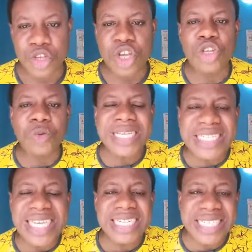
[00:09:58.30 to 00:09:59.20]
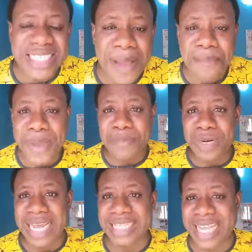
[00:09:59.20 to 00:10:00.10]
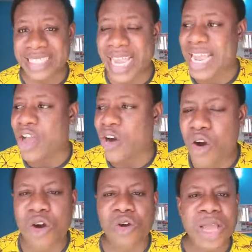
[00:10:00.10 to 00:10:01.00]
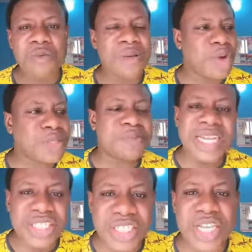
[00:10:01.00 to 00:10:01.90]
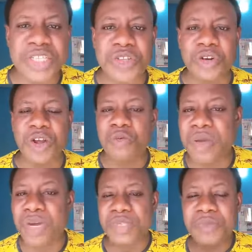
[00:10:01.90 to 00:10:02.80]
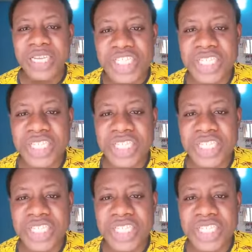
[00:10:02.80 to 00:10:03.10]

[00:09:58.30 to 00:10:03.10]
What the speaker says: So you will see the same people that are saying, oh, we must make Jesus known. We must make